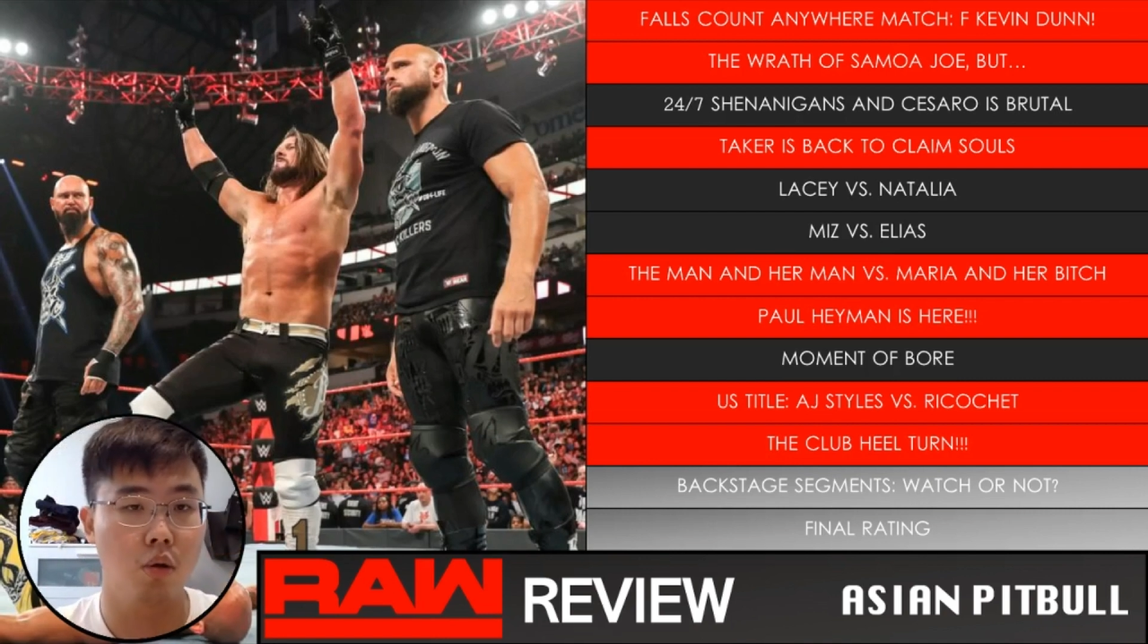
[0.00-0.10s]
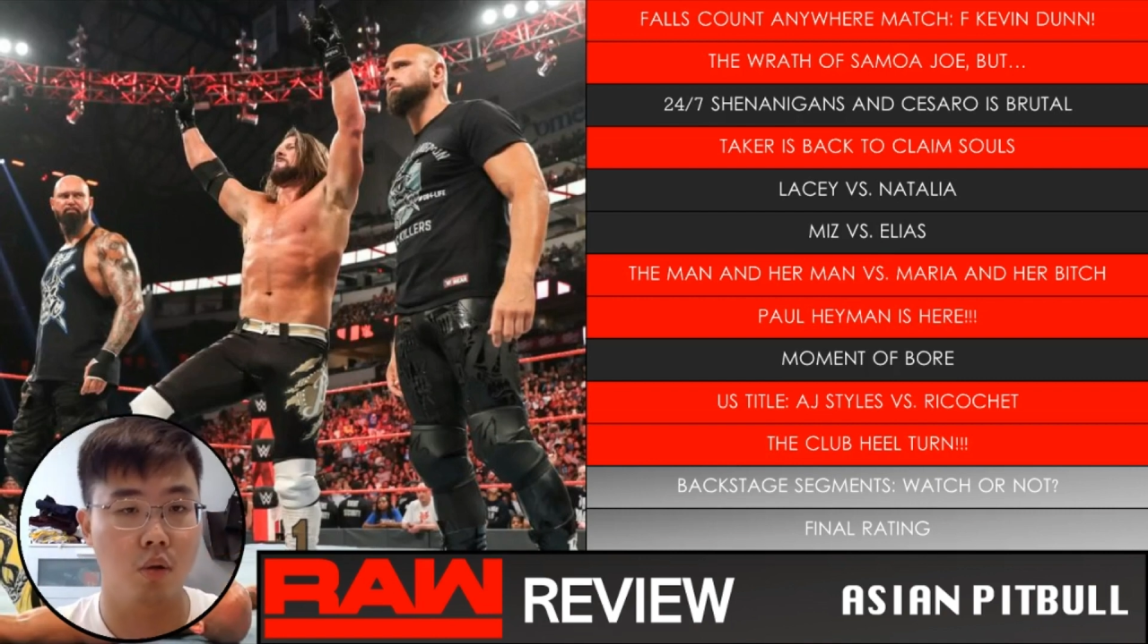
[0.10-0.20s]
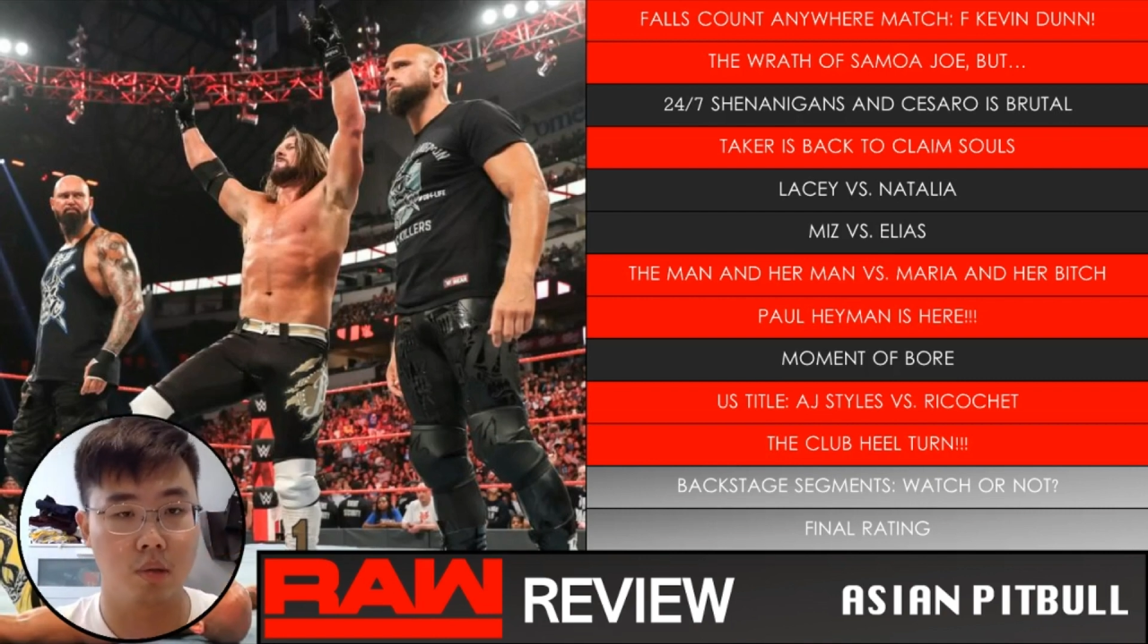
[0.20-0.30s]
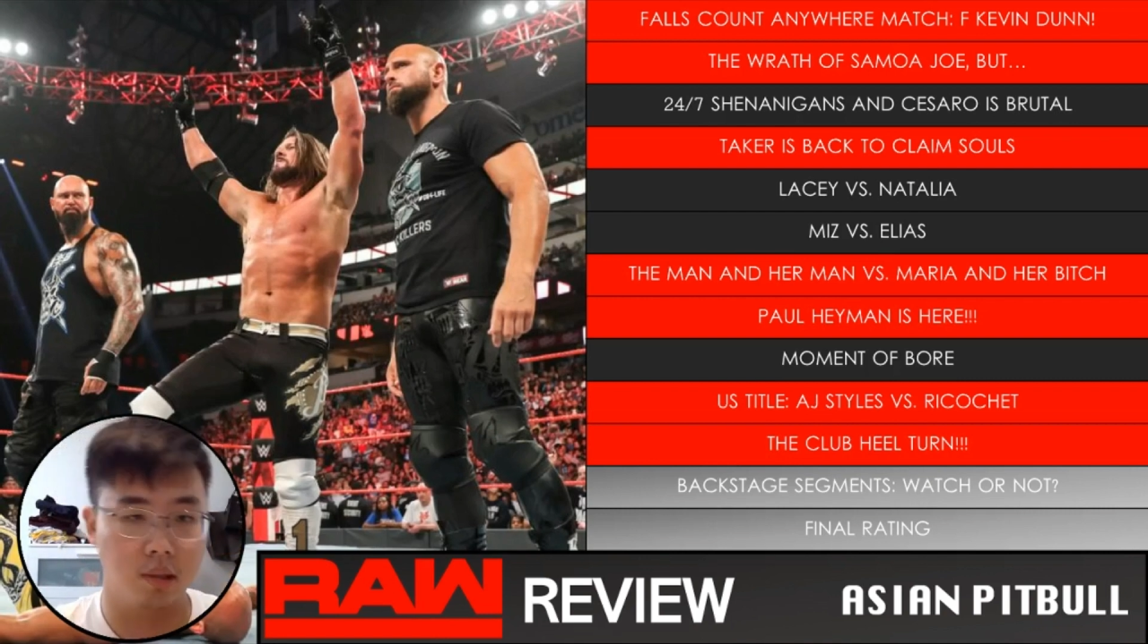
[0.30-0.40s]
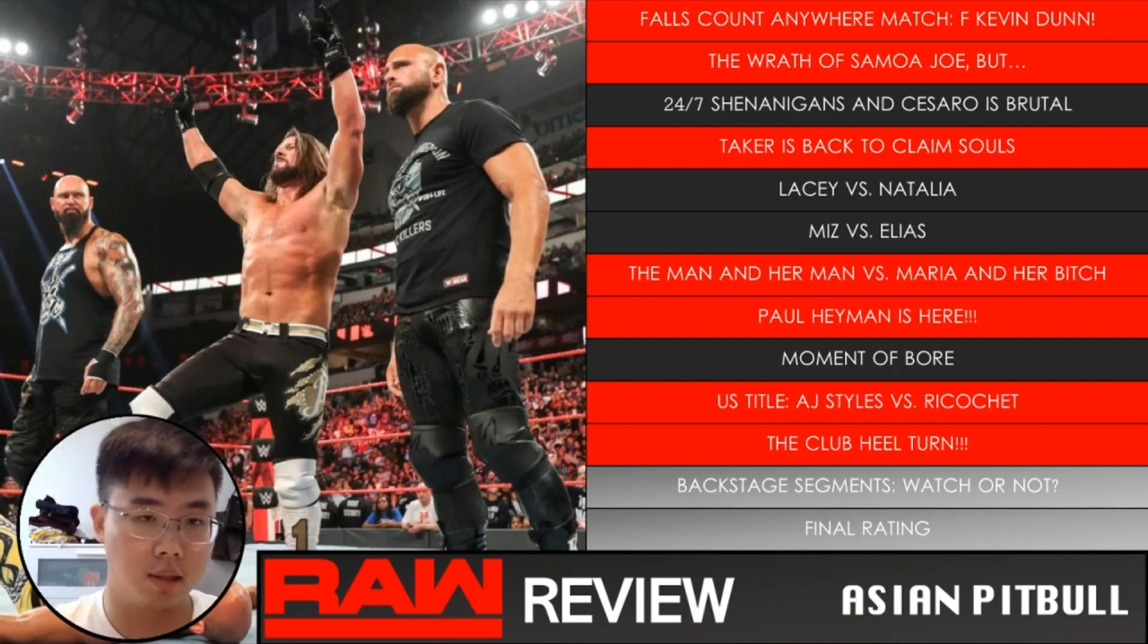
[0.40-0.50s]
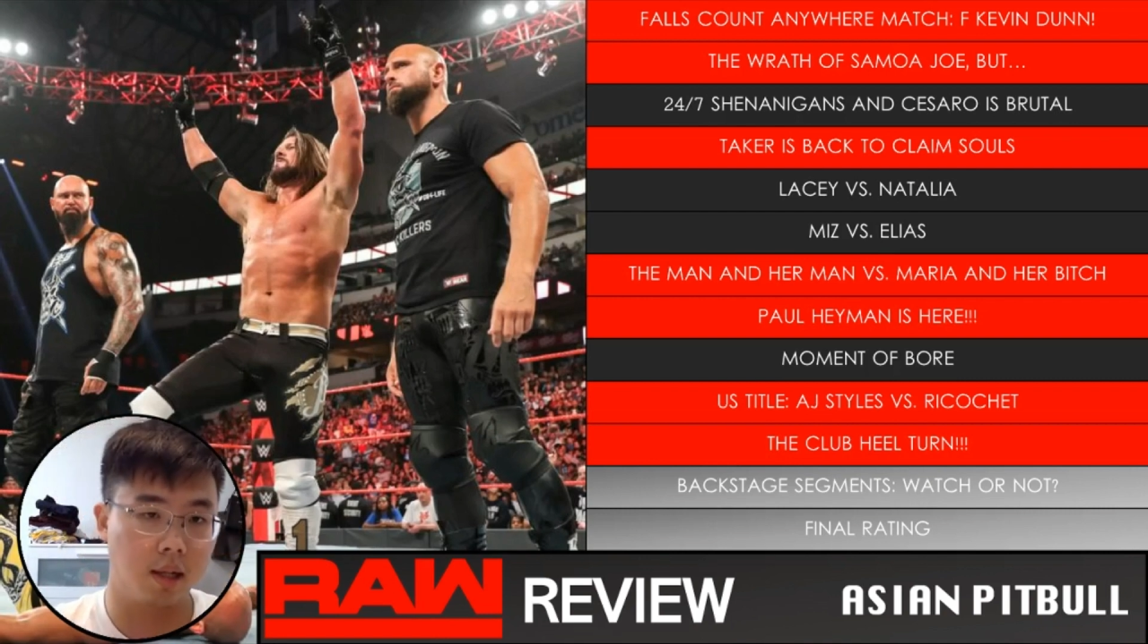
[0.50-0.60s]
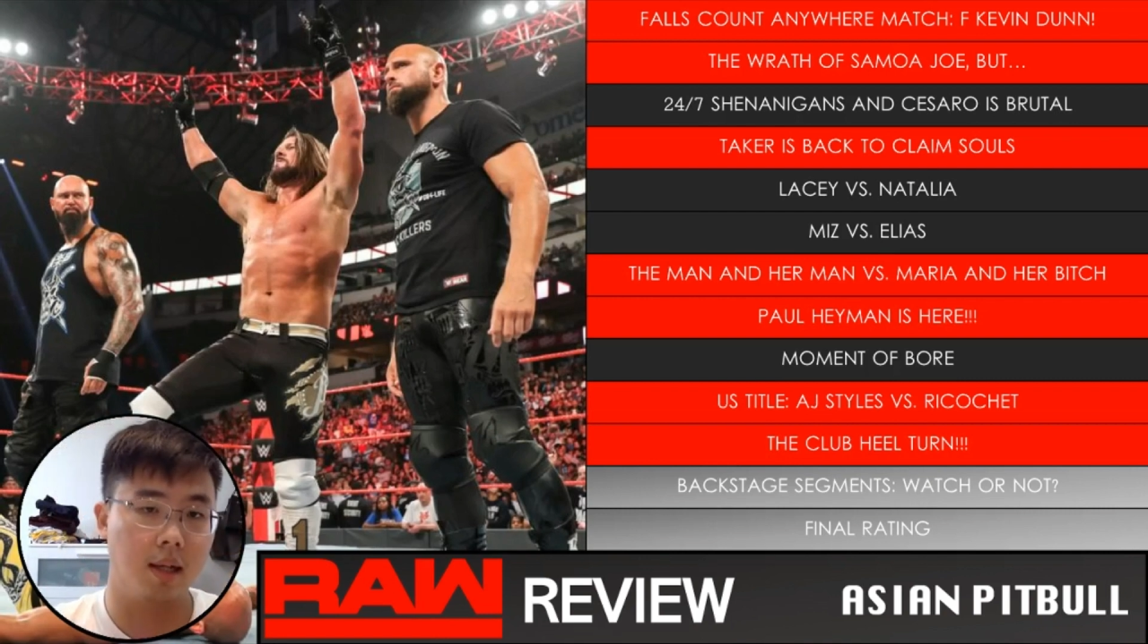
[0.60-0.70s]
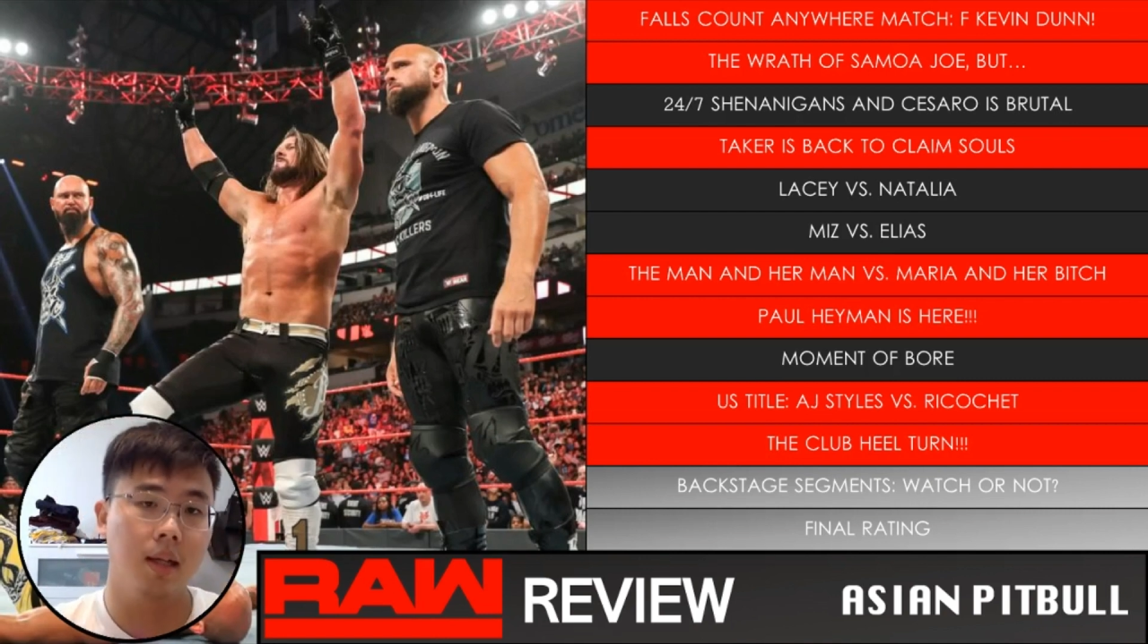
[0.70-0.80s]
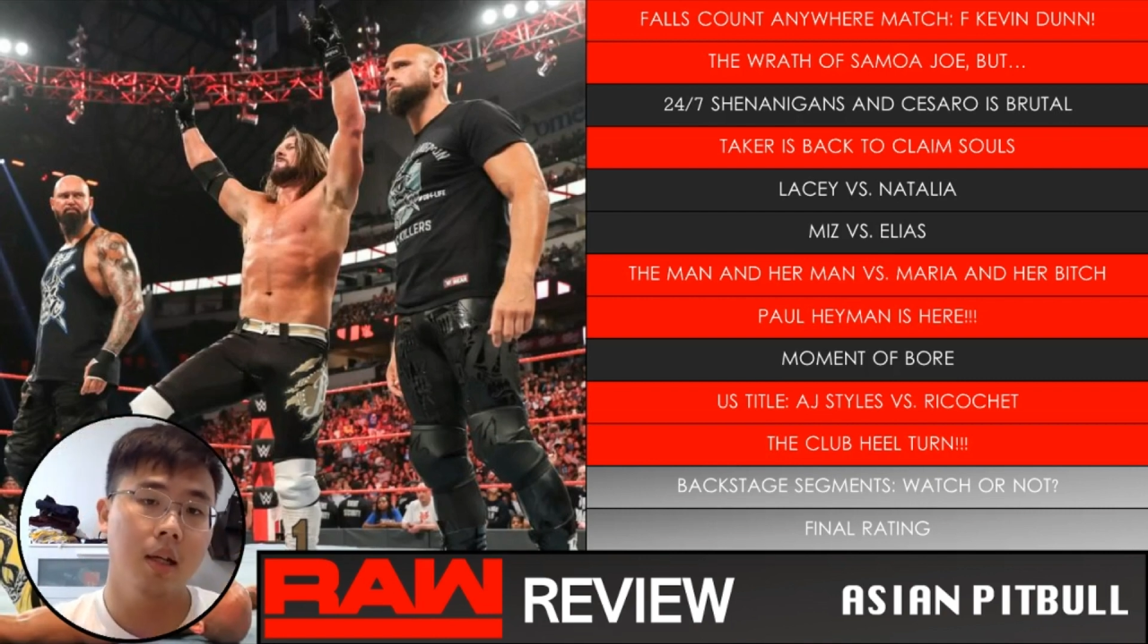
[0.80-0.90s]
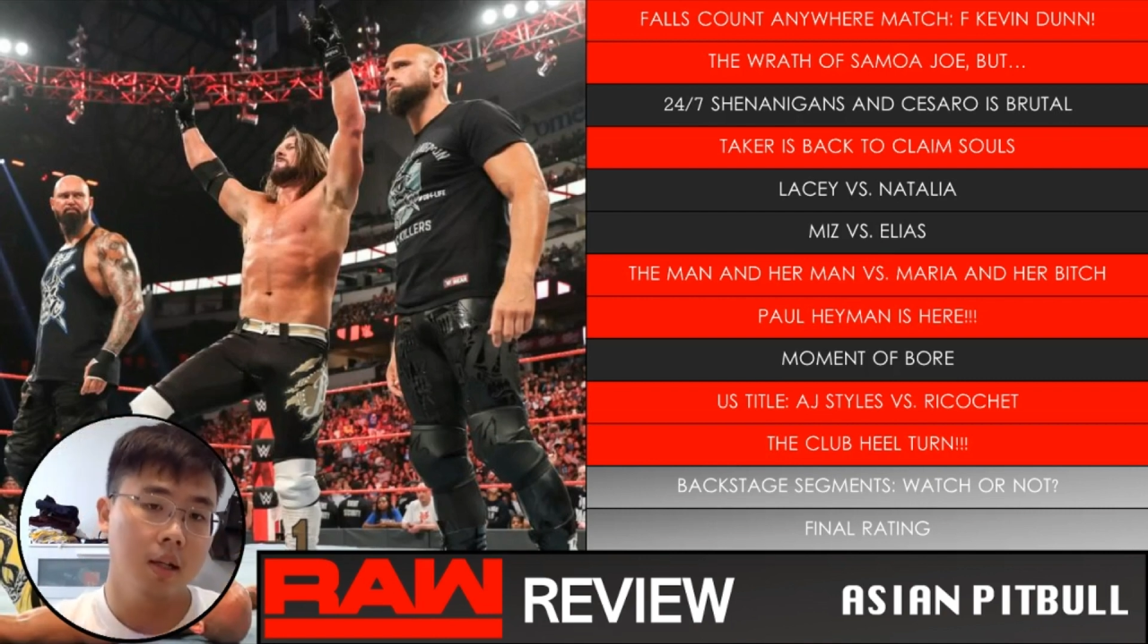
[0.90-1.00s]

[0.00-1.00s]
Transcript: closes like that.